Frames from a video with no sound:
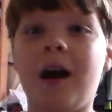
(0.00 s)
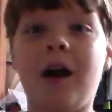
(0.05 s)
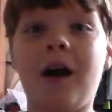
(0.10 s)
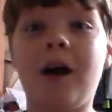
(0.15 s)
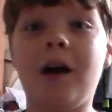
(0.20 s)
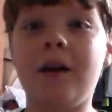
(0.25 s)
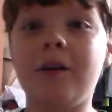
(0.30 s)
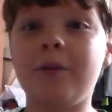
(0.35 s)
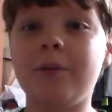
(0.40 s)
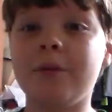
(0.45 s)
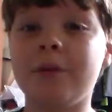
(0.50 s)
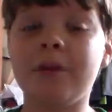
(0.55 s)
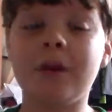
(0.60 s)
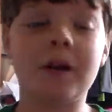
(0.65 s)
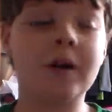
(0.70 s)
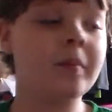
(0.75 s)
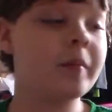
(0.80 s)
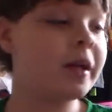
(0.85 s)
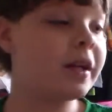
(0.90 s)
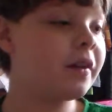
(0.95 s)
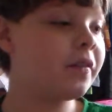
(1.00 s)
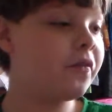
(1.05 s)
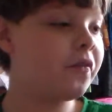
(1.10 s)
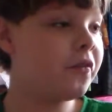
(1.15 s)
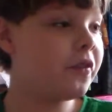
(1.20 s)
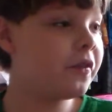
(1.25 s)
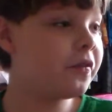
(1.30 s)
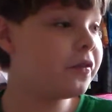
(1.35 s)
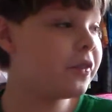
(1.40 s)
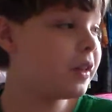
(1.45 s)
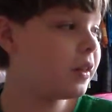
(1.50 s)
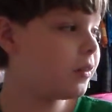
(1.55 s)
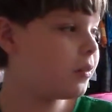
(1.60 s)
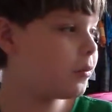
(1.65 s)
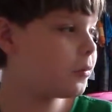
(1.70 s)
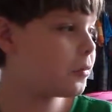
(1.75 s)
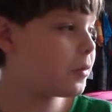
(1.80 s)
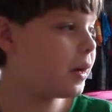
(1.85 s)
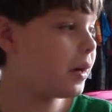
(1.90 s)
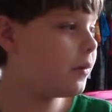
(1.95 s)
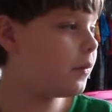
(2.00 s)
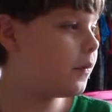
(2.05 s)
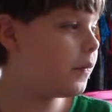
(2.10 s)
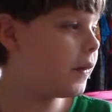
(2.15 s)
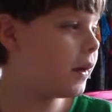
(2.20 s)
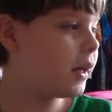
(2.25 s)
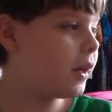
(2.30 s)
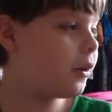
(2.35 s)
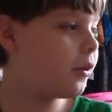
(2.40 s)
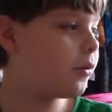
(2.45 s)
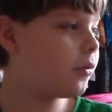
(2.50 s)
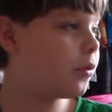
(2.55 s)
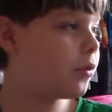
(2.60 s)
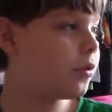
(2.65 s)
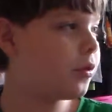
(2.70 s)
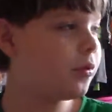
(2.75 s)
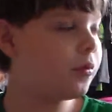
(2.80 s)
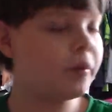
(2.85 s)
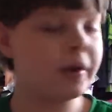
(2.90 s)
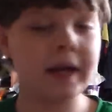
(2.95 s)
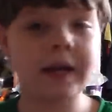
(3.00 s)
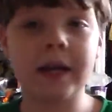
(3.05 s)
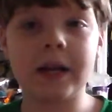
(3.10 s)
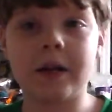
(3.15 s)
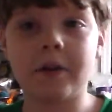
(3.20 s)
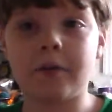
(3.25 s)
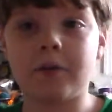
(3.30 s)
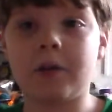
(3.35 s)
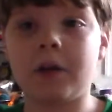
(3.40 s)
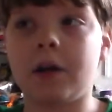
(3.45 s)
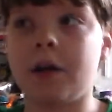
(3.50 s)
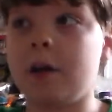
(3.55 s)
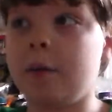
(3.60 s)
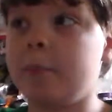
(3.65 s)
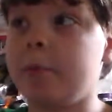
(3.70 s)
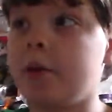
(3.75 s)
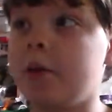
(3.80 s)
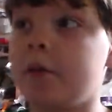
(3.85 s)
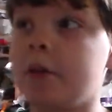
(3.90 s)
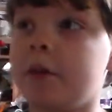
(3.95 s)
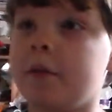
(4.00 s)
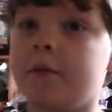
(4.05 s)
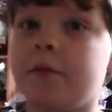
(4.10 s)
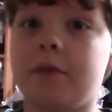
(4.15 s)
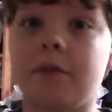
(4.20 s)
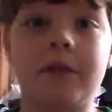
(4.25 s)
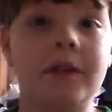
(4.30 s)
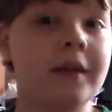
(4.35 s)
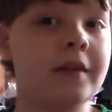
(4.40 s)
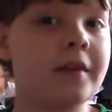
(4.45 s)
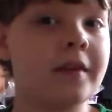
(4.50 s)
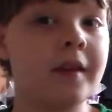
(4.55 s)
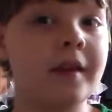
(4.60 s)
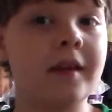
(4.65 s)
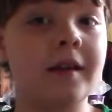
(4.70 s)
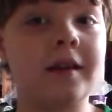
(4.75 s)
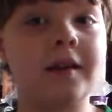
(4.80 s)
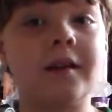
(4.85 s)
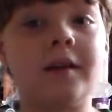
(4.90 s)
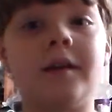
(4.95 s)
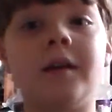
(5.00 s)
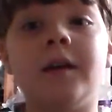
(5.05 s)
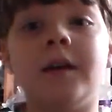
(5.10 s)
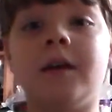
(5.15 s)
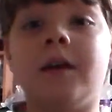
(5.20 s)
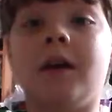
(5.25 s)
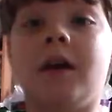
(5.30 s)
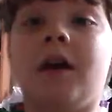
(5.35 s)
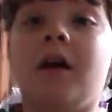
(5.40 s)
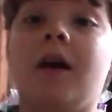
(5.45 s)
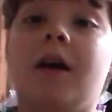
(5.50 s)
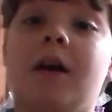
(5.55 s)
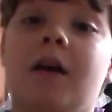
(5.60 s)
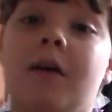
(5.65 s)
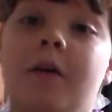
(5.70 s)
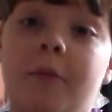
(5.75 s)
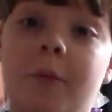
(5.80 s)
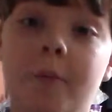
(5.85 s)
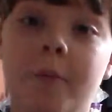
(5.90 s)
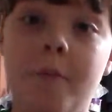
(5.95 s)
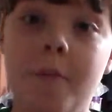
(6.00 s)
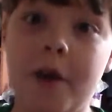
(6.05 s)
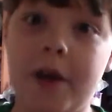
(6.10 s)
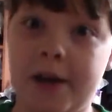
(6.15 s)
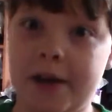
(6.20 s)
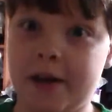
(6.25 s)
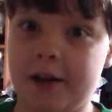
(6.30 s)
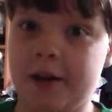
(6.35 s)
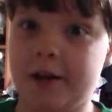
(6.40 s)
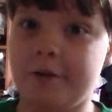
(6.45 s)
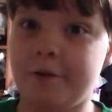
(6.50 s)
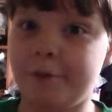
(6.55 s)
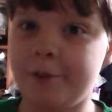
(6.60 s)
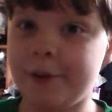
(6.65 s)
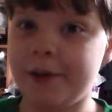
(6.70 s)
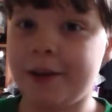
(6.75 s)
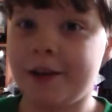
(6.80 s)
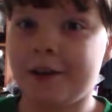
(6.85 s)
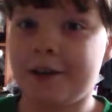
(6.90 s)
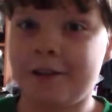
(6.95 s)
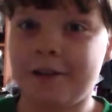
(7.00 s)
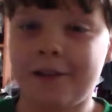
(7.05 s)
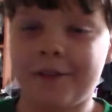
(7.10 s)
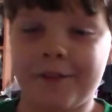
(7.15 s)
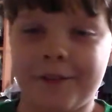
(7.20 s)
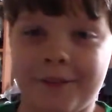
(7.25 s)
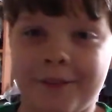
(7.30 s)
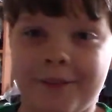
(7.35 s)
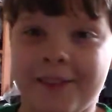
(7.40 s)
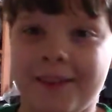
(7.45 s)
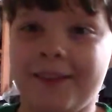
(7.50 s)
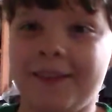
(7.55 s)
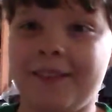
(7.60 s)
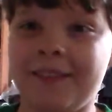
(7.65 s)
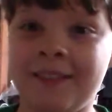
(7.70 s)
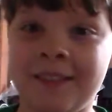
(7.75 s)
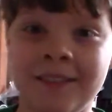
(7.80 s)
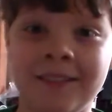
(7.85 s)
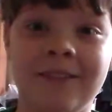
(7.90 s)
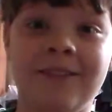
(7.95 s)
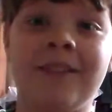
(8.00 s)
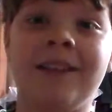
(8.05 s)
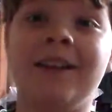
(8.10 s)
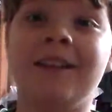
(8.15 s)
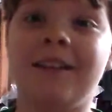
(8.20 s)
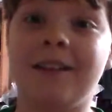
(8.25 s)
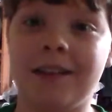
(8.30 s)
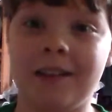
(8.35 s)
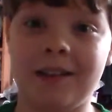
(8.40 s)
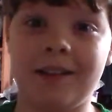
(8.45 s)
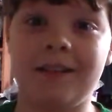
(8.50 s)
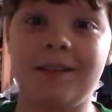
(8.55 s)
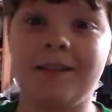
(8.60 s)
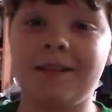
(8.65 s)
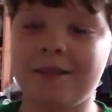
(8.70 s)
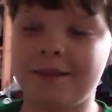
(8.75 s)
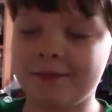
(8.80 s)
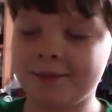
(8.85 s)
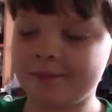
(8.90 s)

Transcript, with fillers: I was going to make a 15 subscriber video. It's too late. I was going to upload it 16 Man, we are we are doing good.